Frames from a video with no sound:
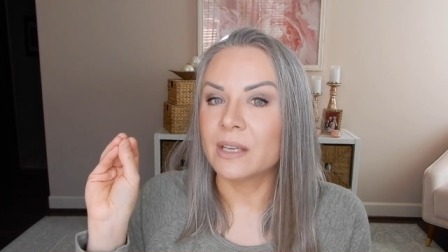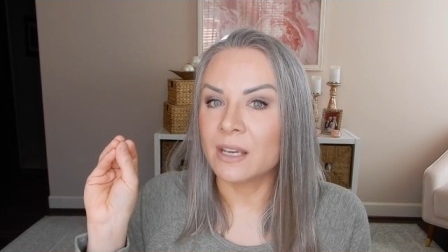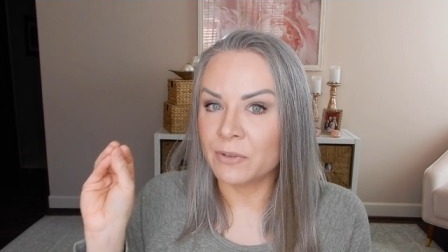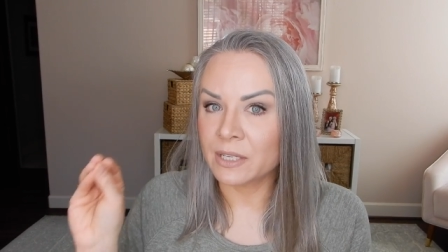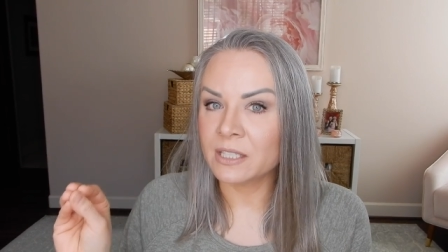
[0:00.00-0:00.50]

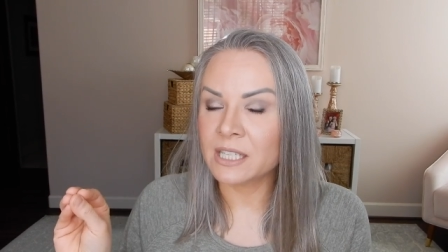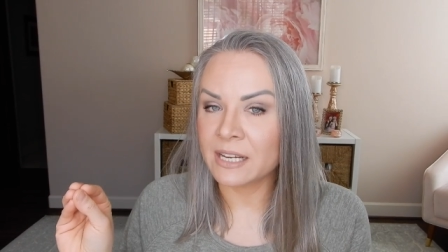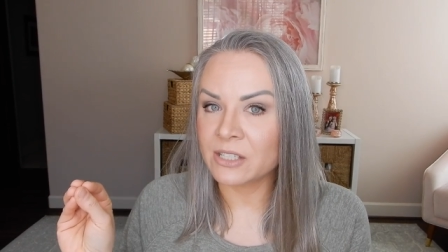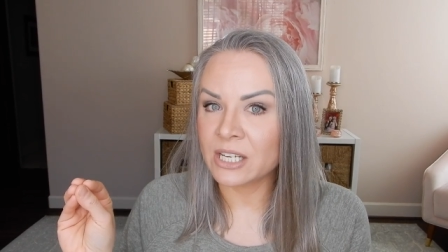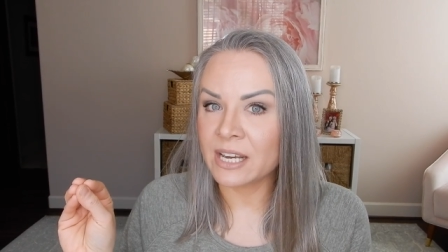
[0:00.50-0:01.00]
If it
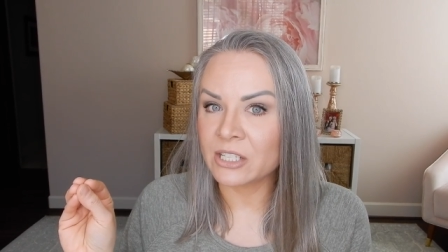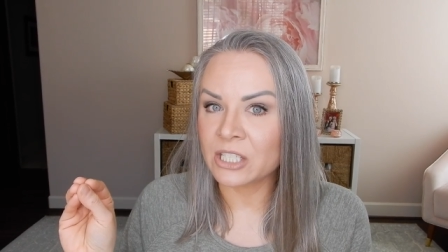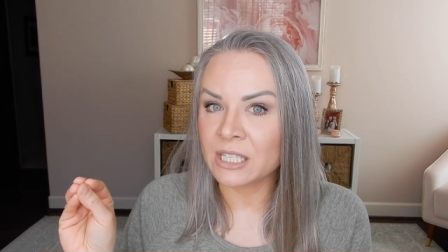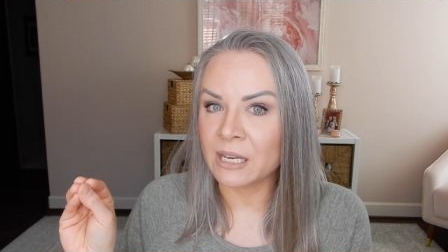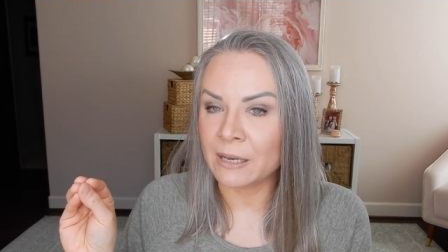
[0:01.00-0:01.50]
contained
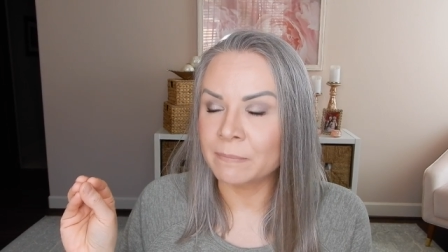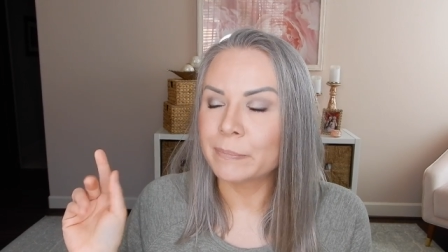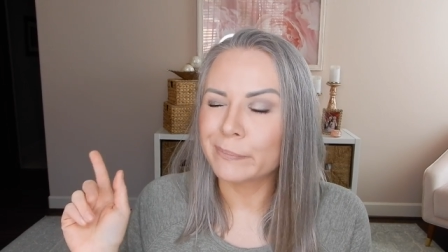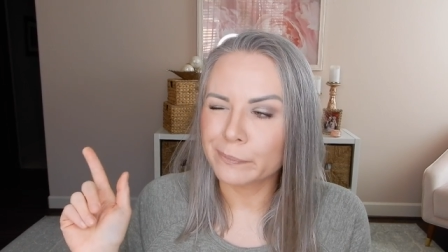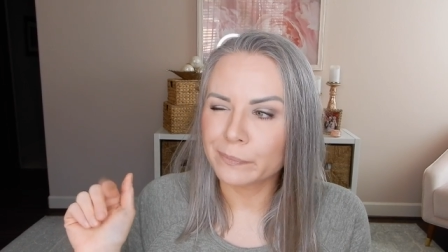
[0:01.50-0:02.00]

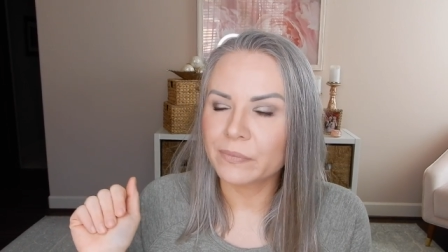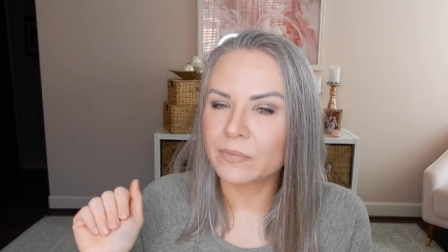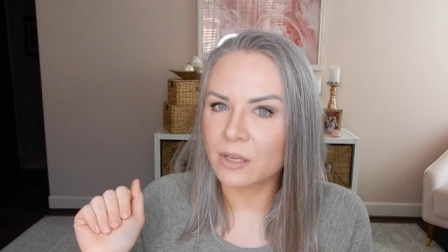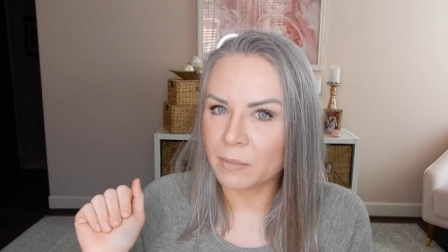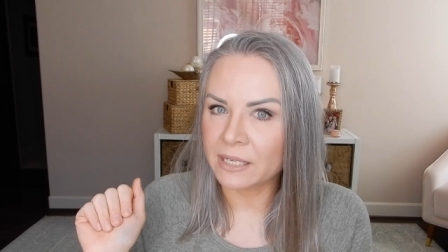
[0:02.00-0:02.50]
THC,
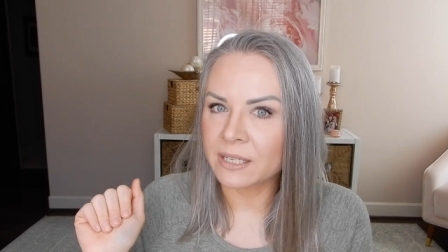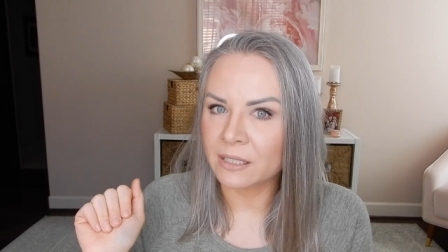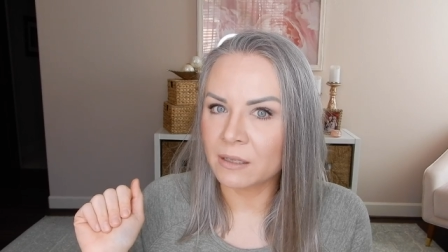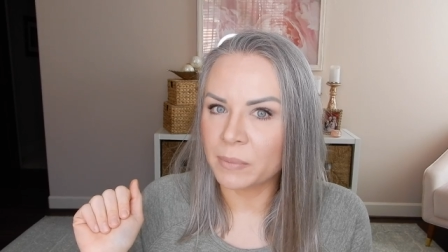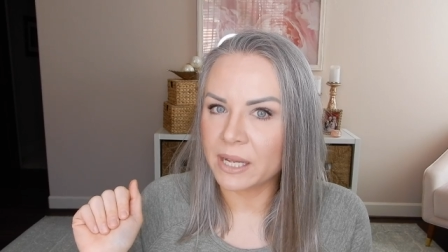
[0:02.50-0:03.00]
you might get a
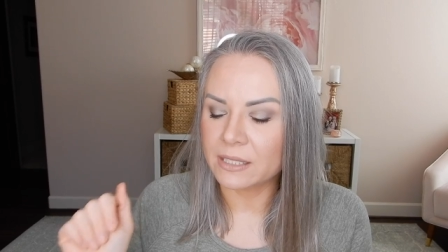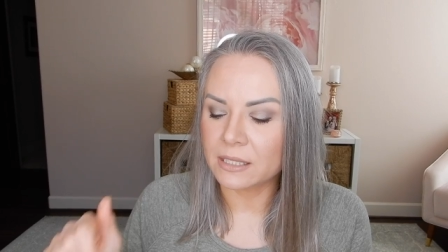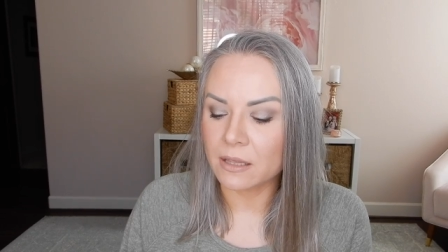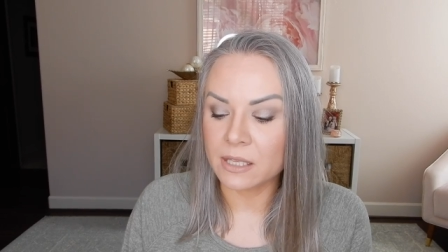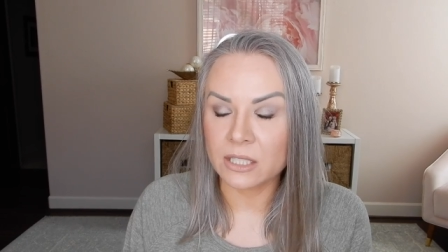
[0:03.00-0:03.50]
little
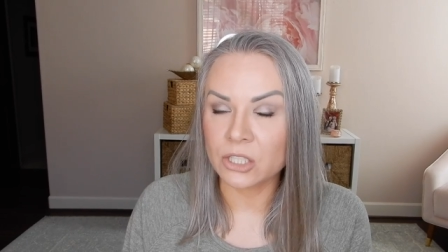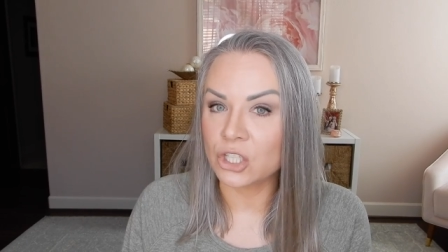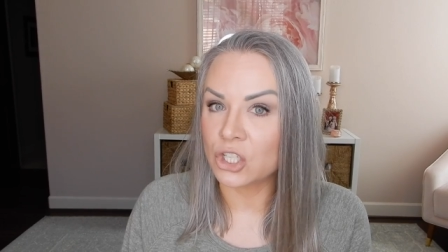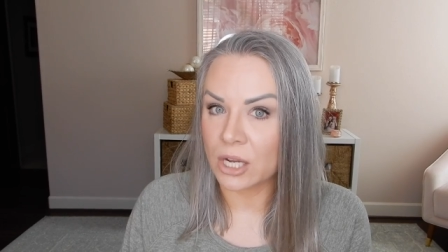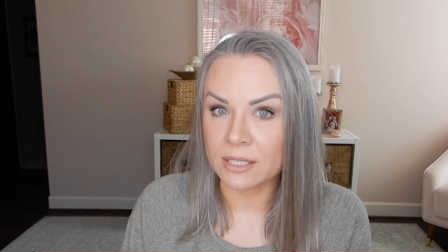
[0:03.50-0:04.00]
buzzed. This
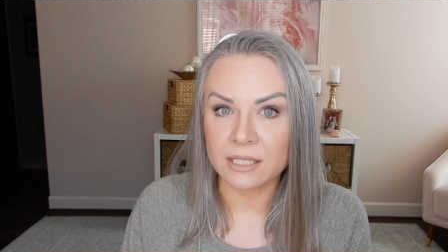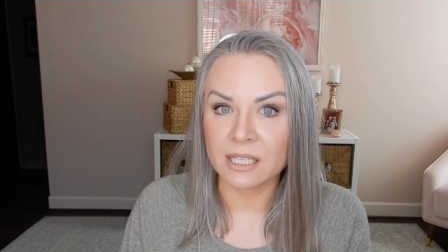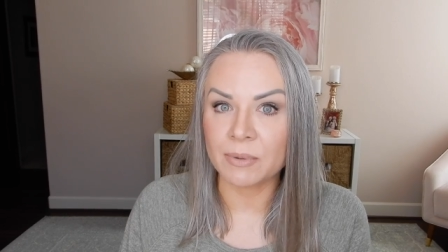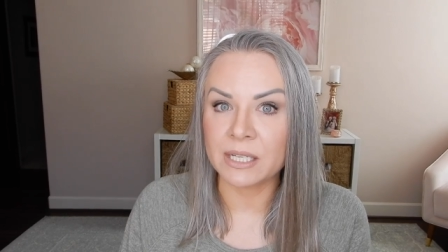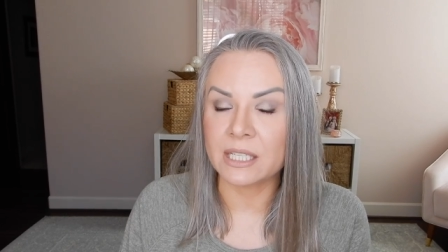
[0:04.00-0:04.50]
is just
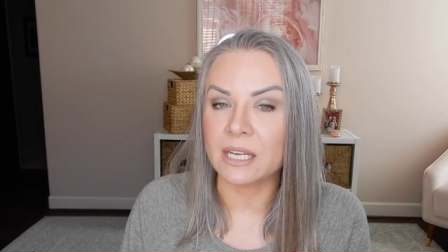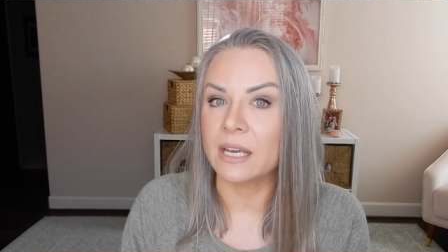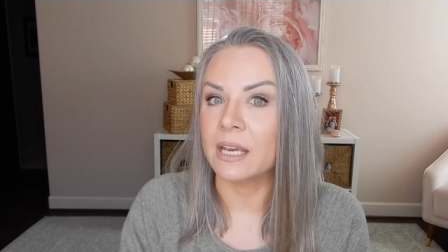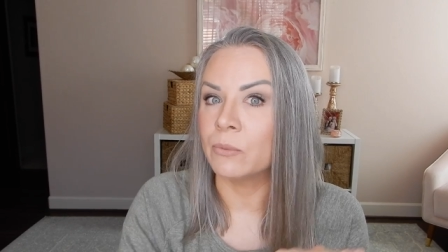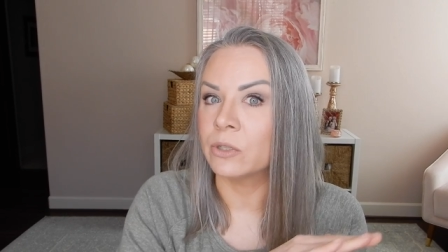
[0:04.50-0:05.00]

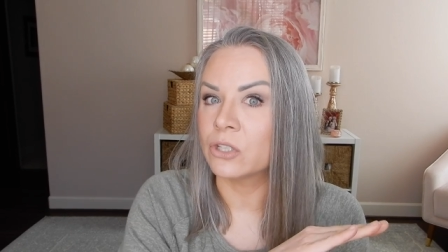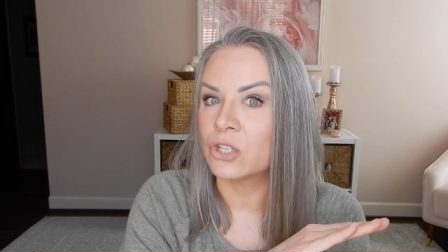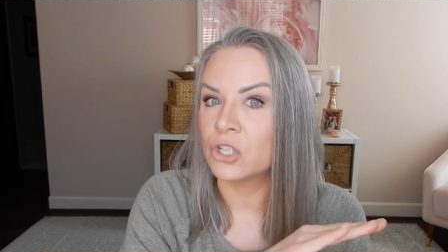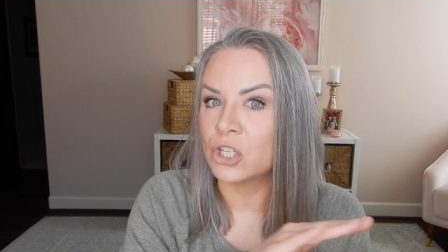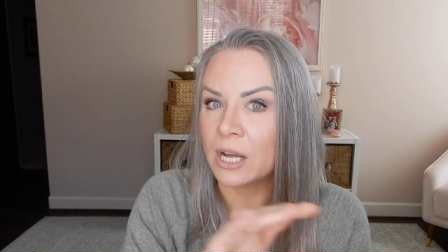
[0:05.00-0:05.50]
CBD. It will
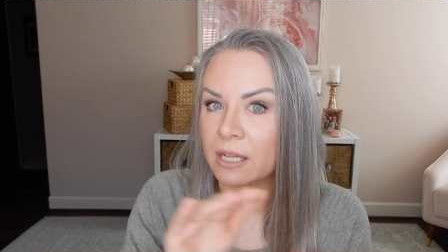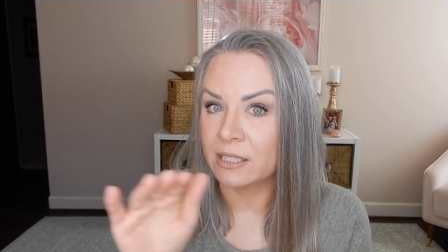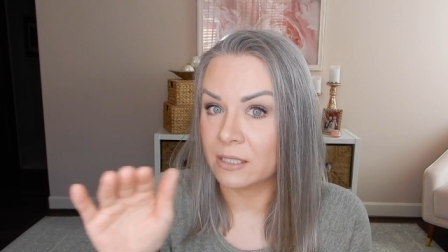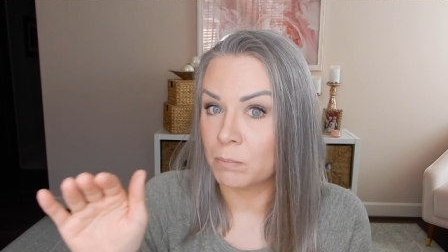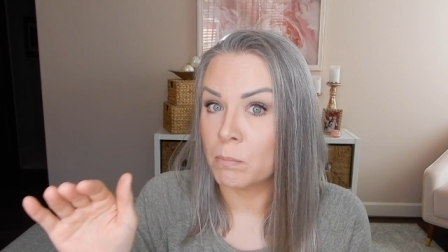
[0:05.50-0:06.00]

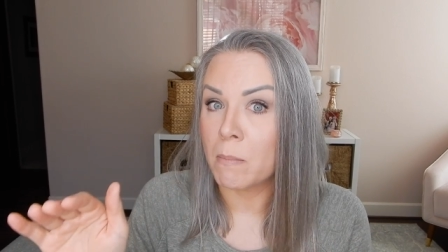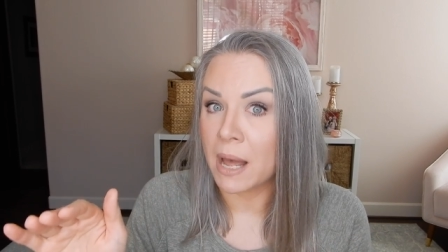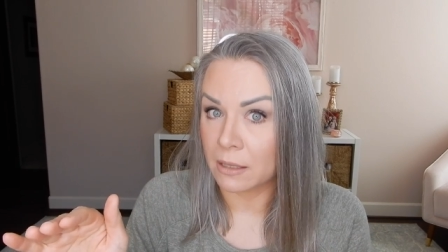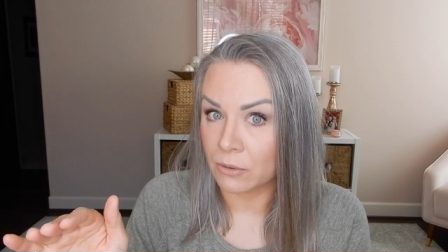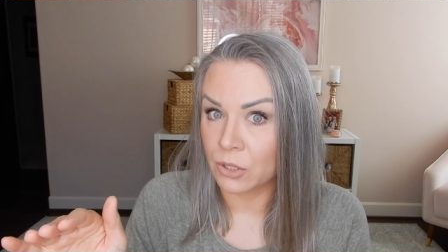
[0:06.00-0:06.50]
just
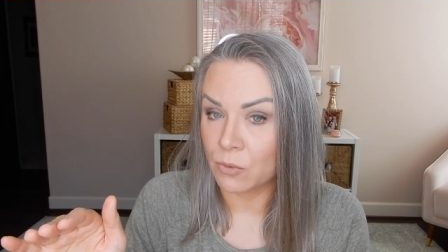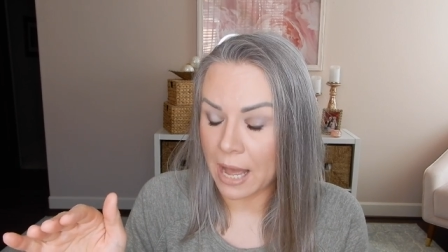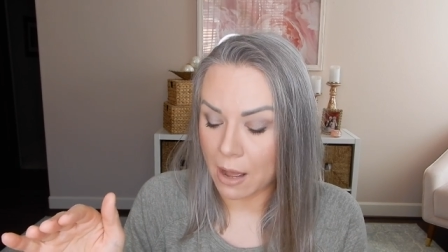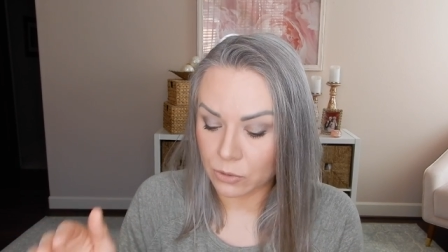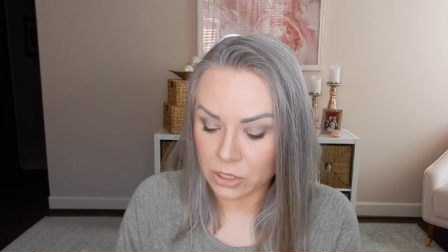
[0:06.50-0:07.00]
mellow you
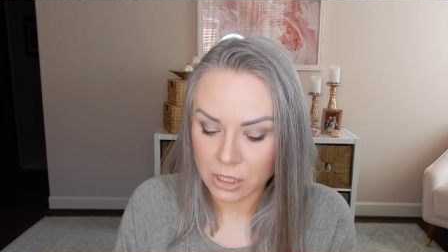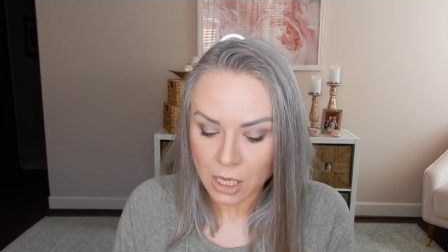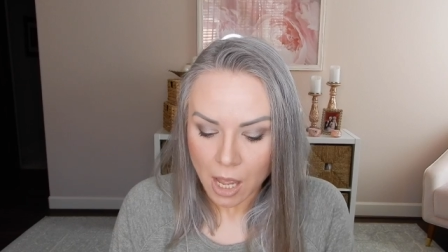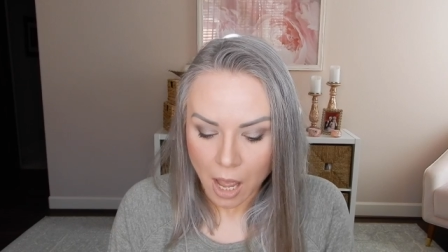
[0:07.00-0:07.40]
out.